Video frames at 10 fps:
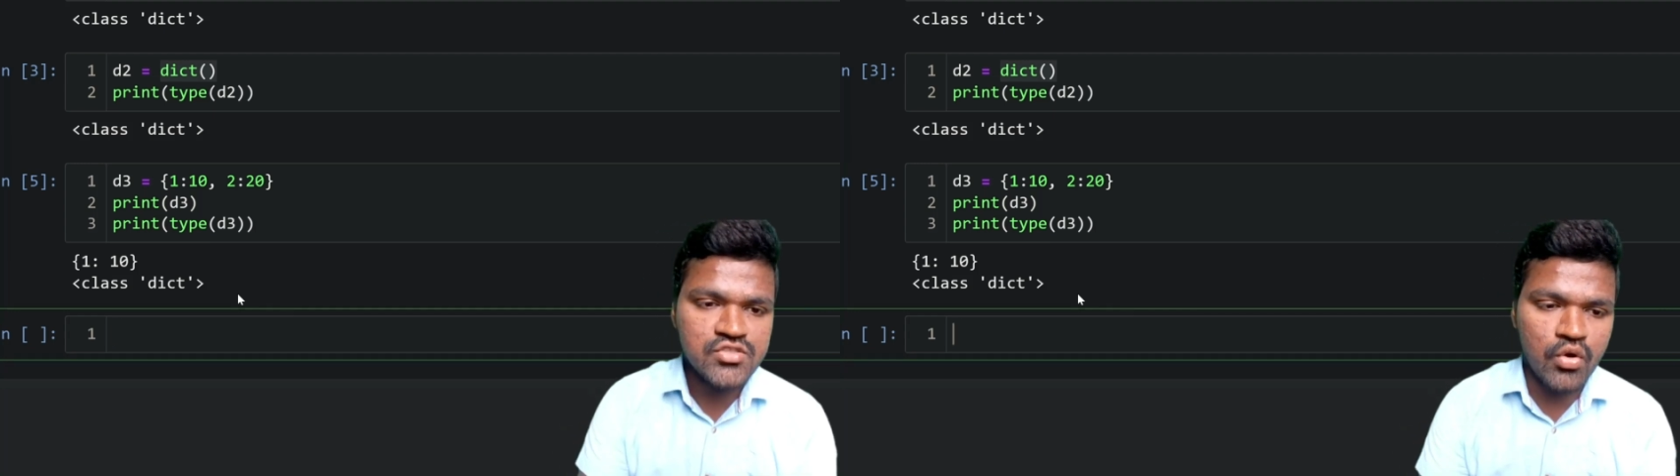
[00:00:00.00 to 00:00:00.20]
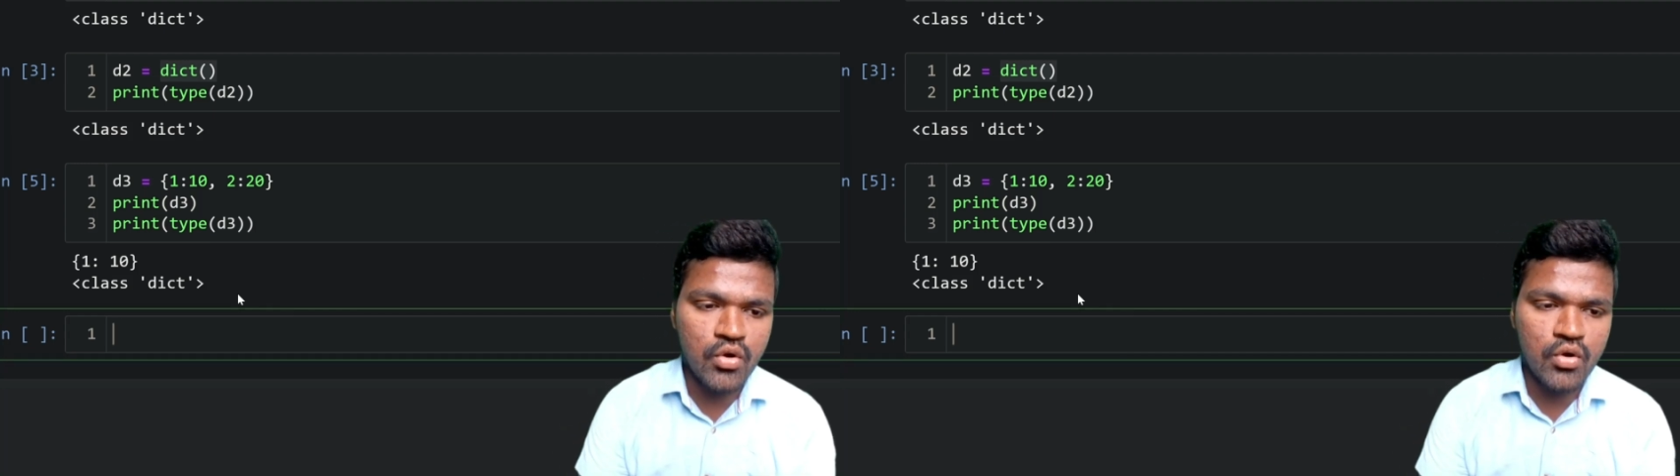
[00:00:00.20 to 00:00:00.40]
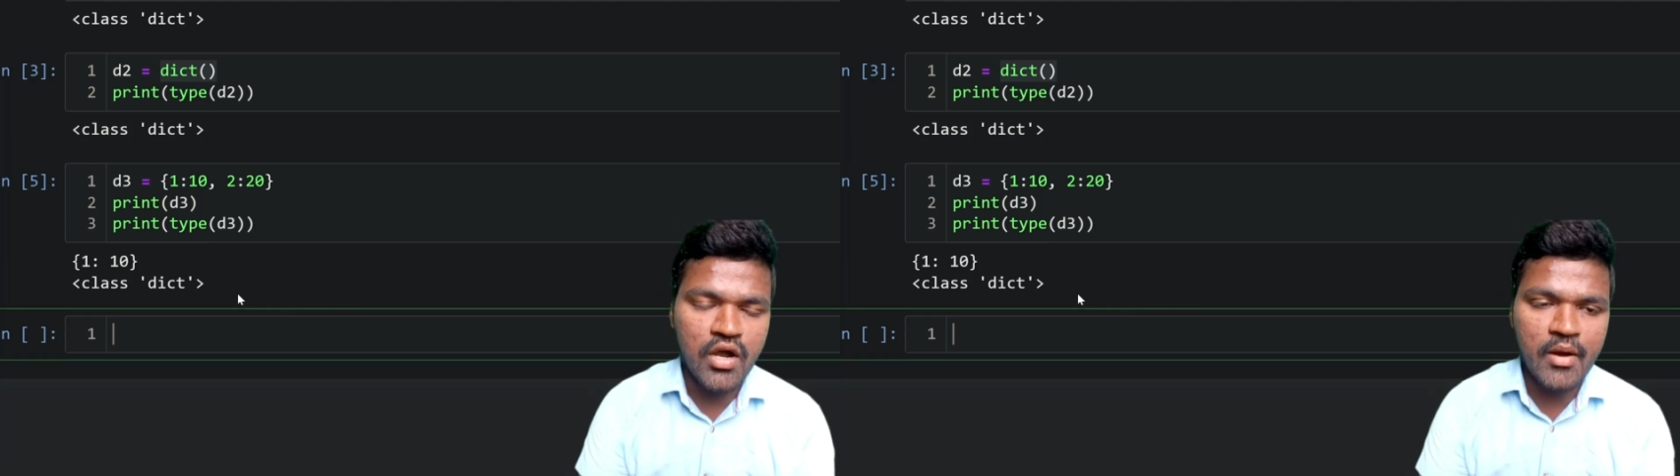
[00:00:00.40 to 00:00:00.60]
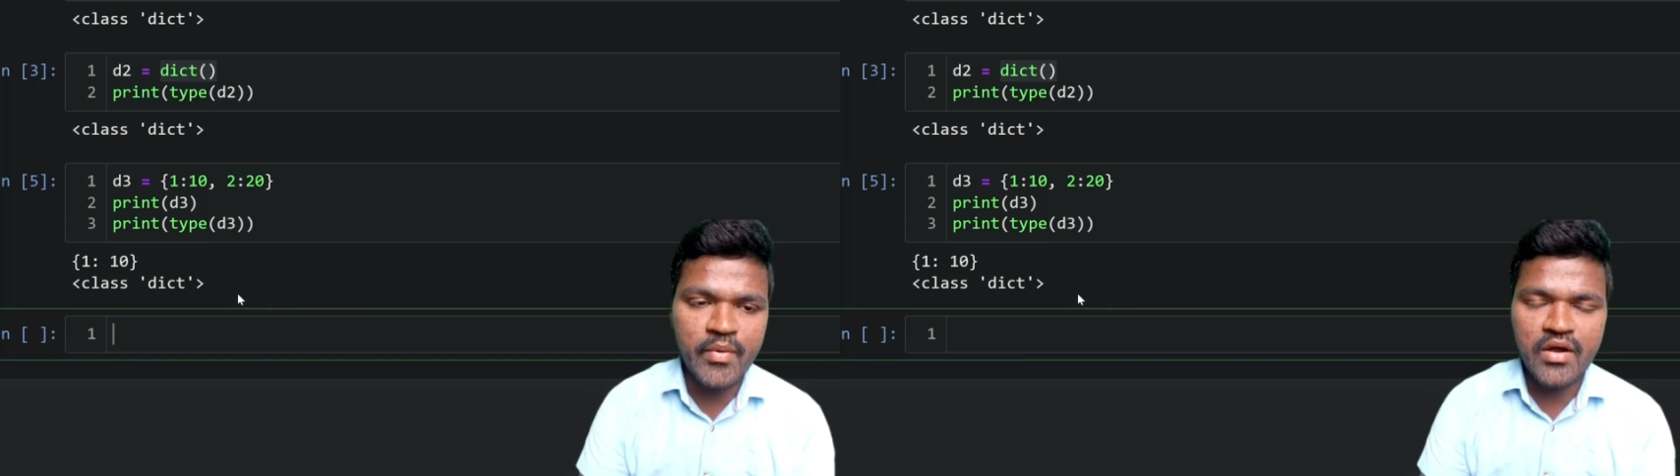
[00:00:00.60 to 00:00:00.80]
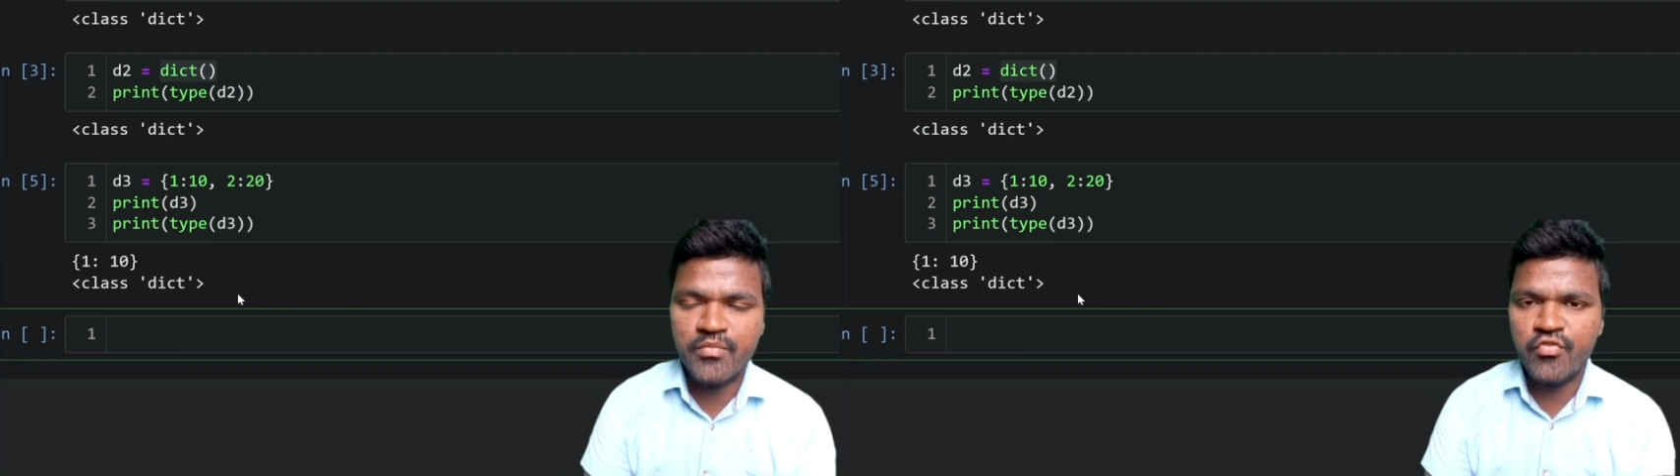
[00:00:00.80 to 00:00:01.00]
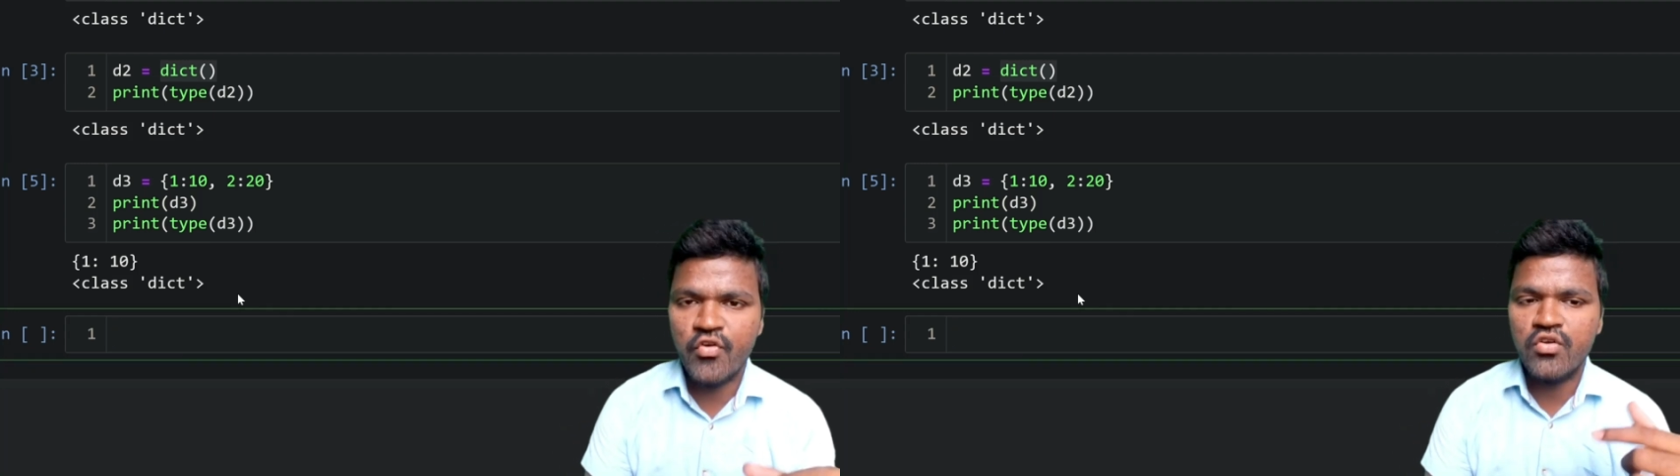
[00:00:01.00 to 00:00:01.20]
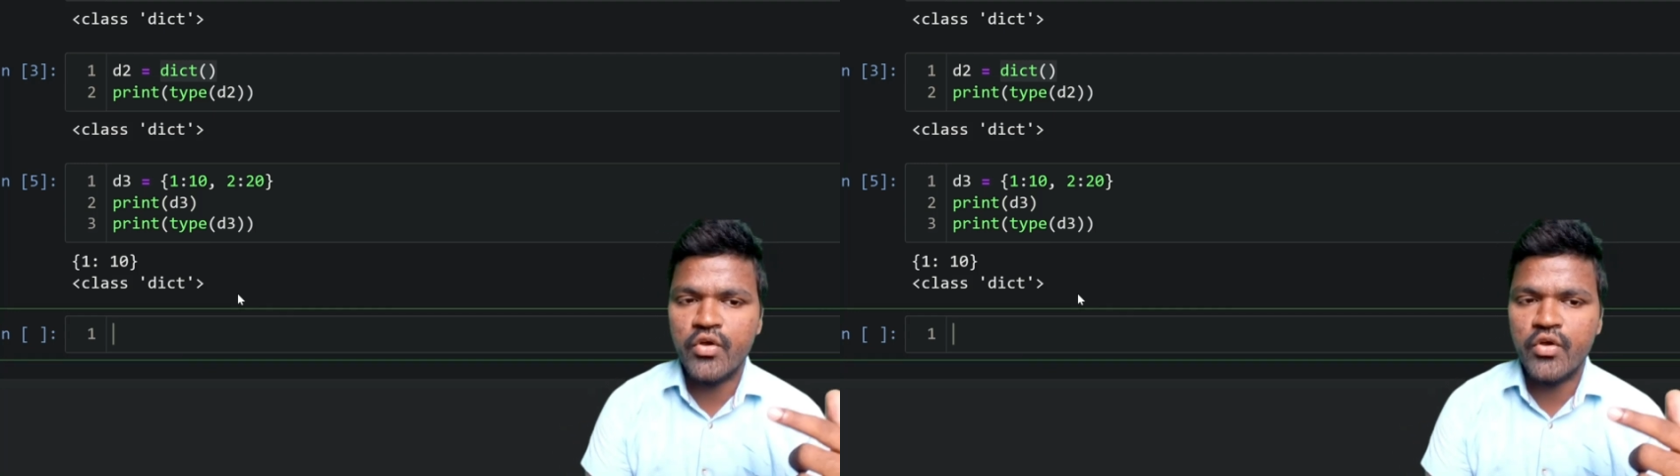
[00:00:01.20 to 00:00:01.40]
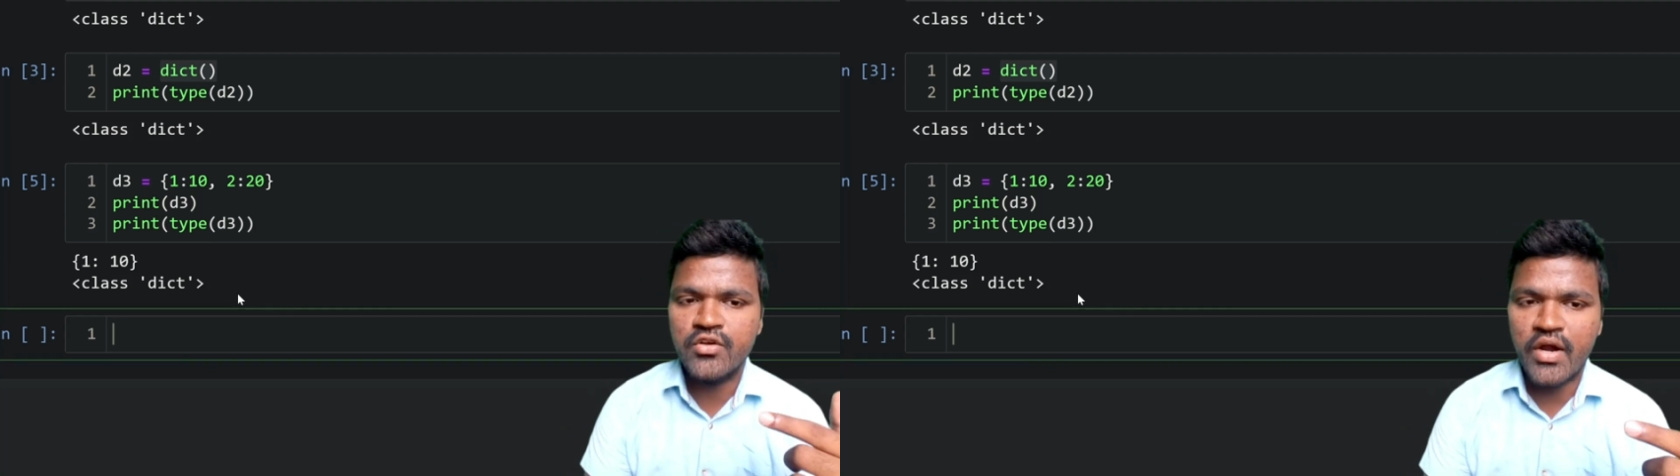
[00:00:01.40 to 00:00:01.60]
So before
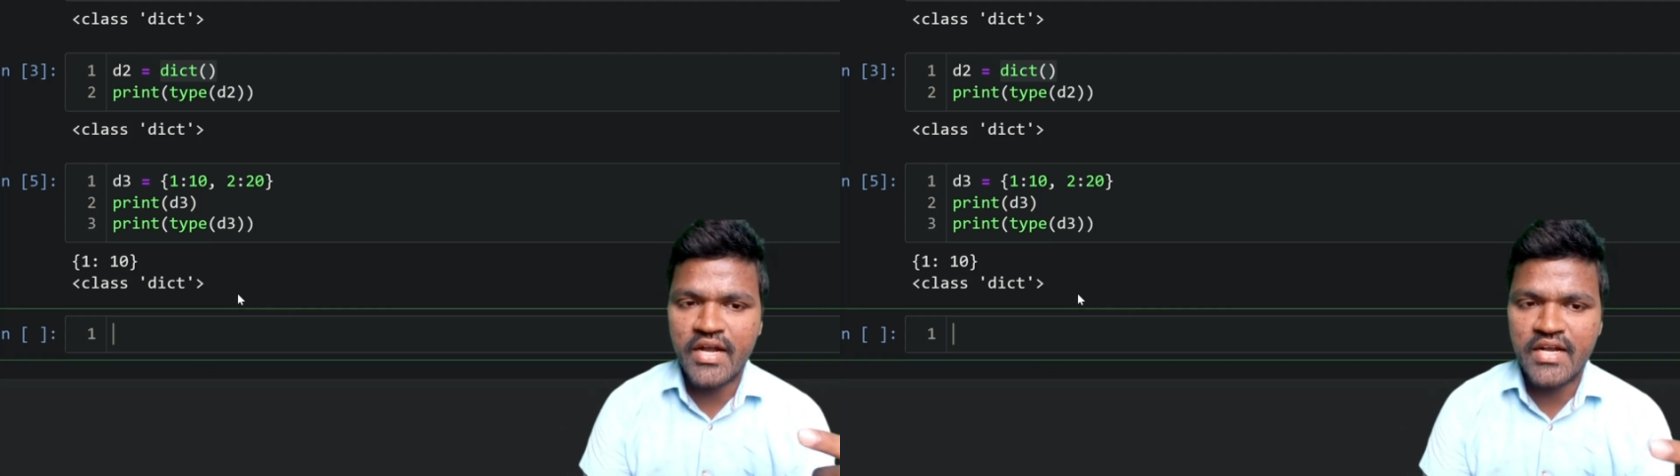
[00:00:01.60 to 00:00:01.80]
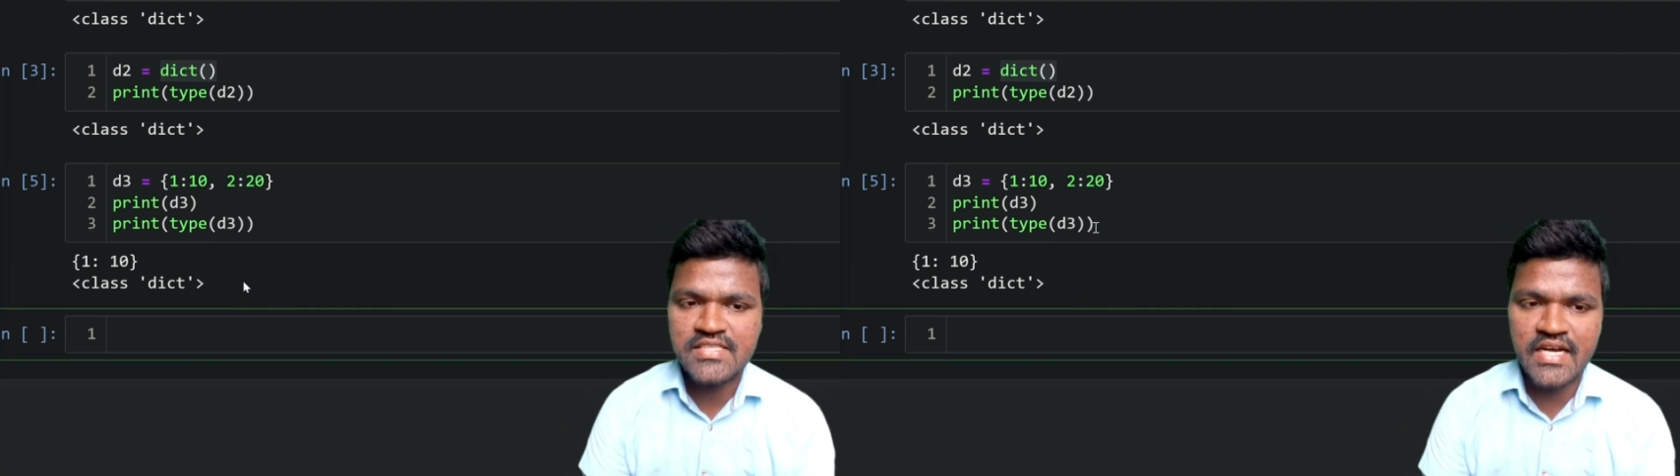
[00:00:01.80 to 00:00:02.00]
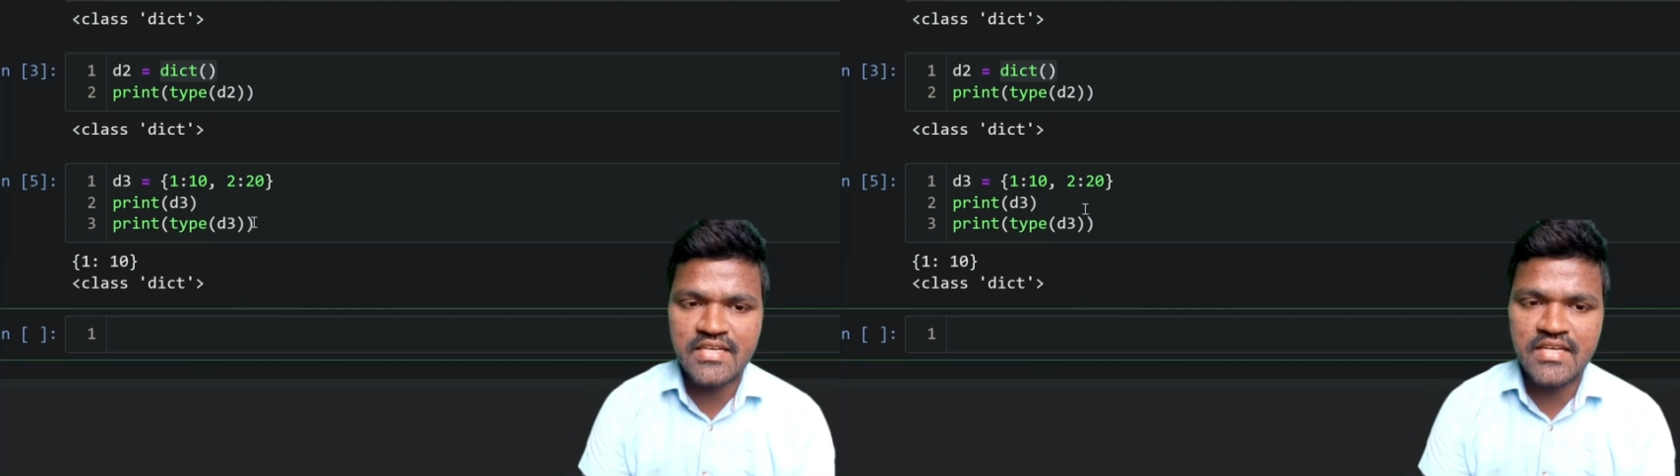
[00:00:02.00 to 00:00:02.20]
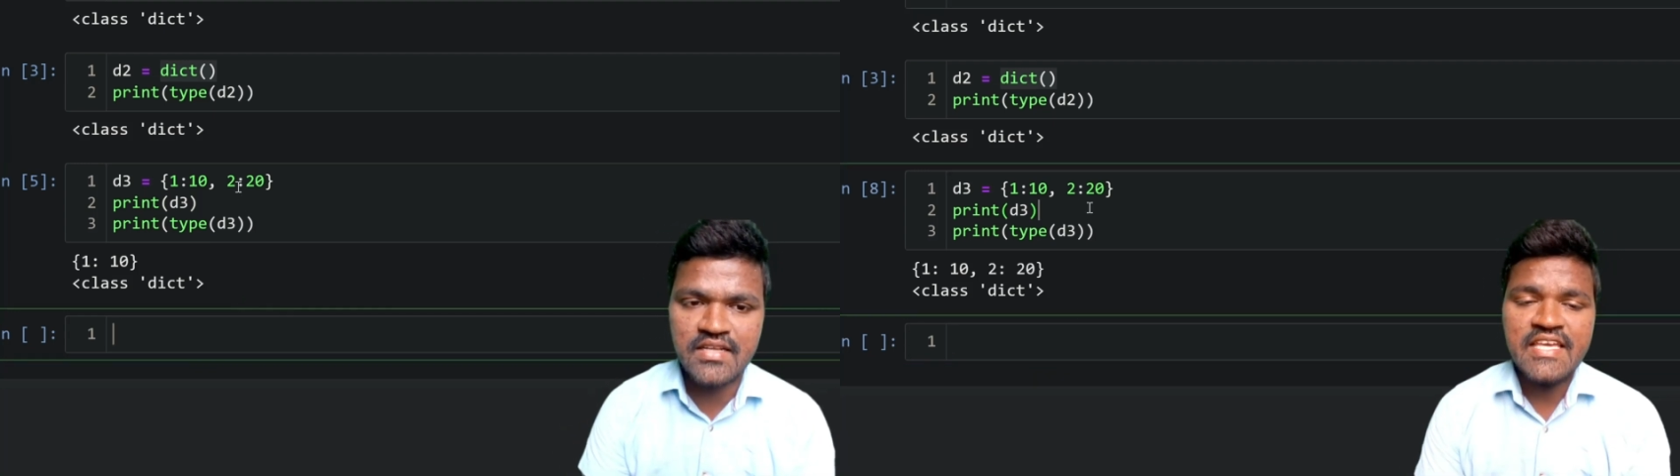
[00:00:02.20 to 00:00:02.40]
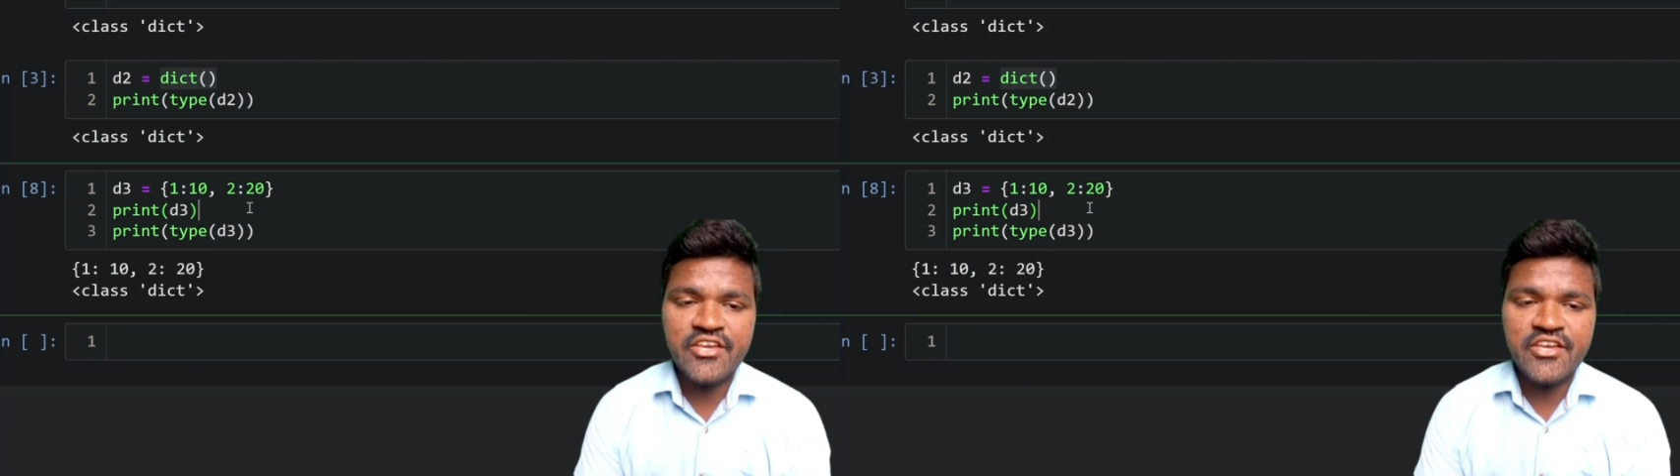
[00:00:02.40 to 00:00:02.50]
going to understand that,